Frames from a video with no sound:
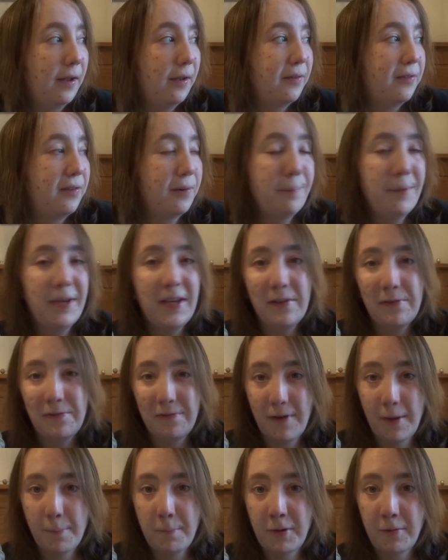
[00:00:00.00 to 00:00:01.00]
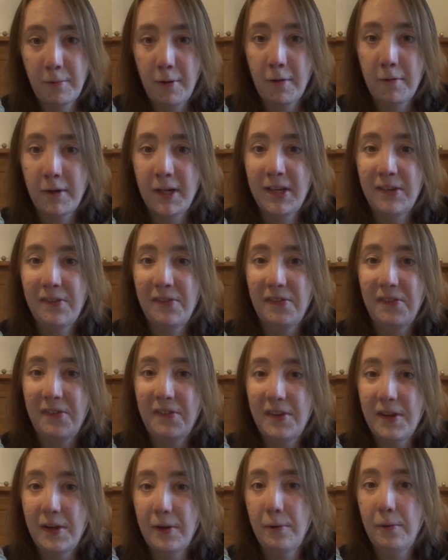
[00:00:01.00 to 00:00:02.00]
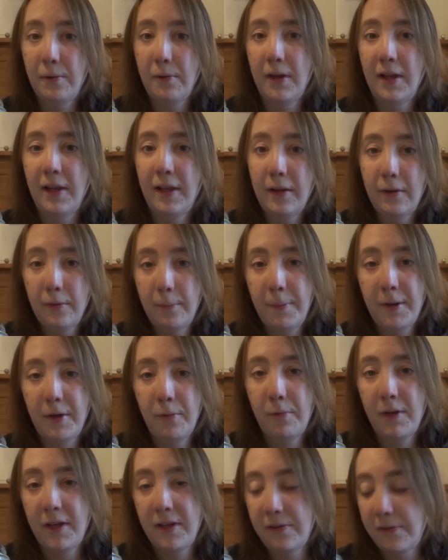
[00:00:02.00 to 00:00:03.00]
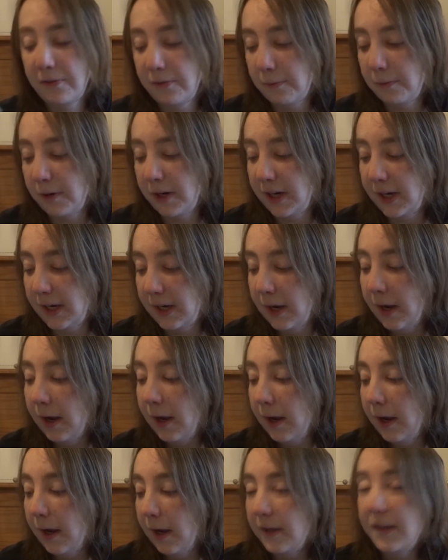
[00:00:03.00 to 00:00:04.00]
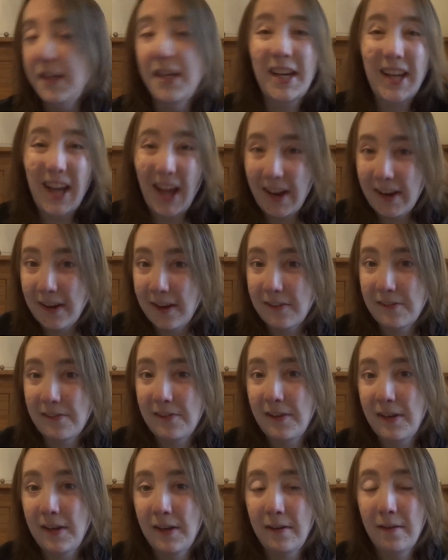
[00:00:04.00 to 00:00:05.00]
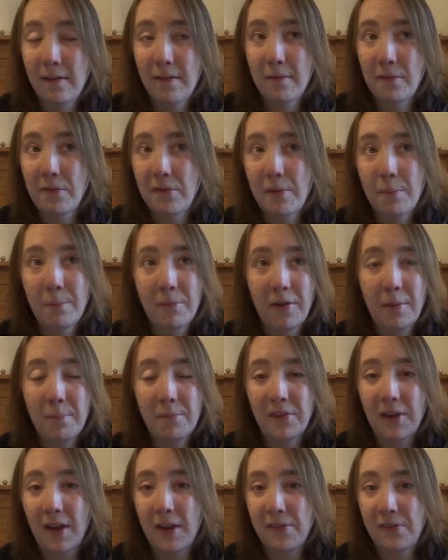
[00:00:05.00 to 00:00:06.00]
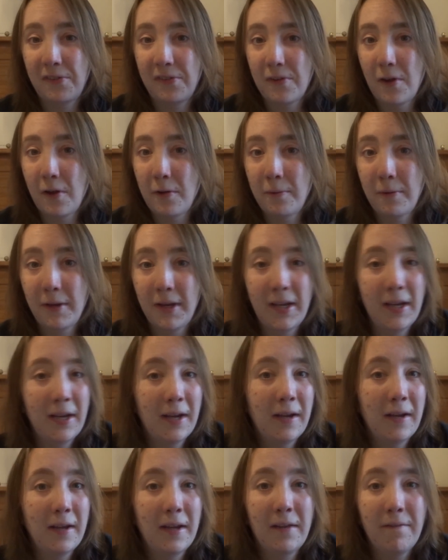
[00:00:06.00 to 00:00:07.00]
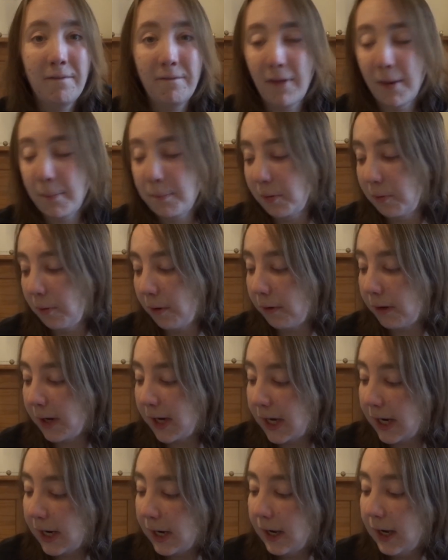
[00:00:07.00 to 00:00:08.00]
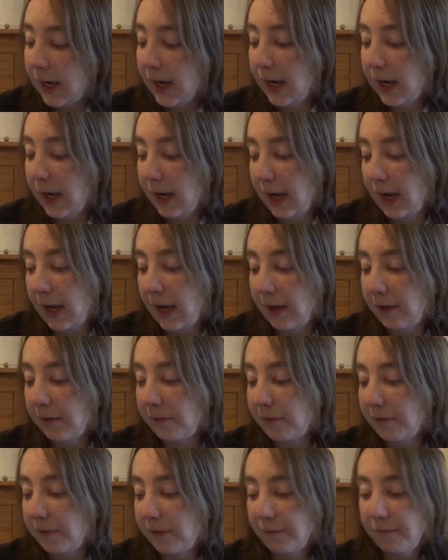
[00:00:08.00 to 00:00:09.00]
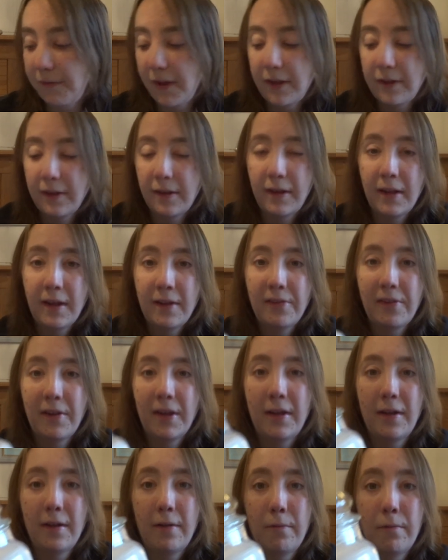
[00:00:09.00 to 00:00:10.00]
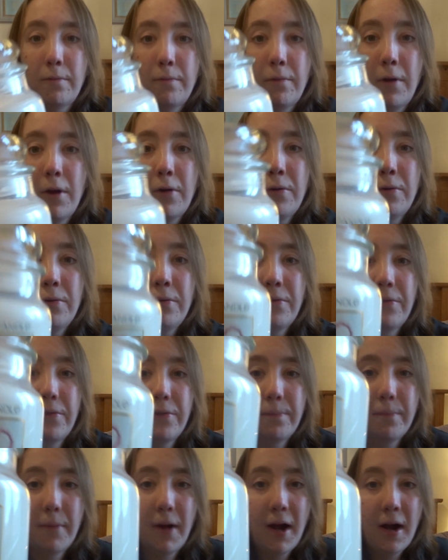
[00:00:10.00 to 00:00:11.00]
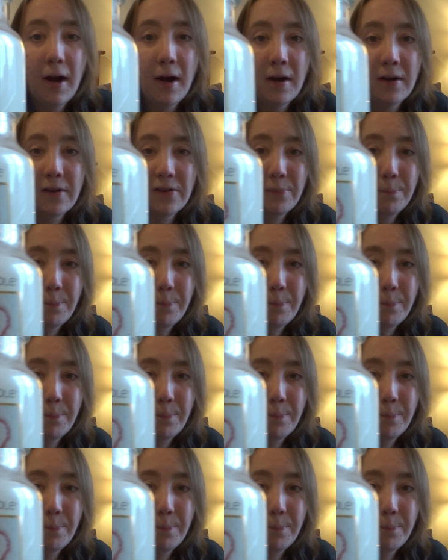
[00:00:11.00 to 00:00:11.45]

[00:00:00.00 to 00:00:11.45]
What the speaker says: to me February is still a little bit wintry. You can actually sometimes get snow here in February, and the fact that there's like rose heart